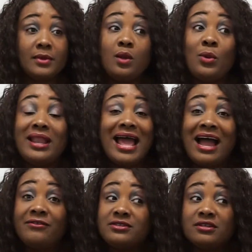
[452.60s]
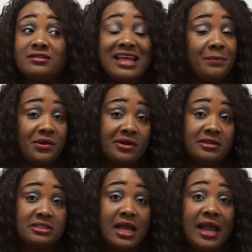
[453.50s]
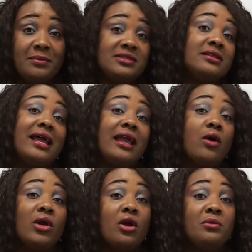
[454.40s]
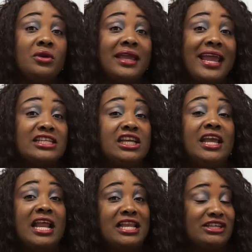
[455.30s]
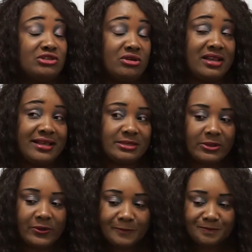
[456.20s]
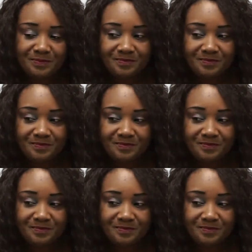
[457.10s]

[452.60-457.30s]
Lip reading: But after that period of time, it's like our communication got lesser and lesser.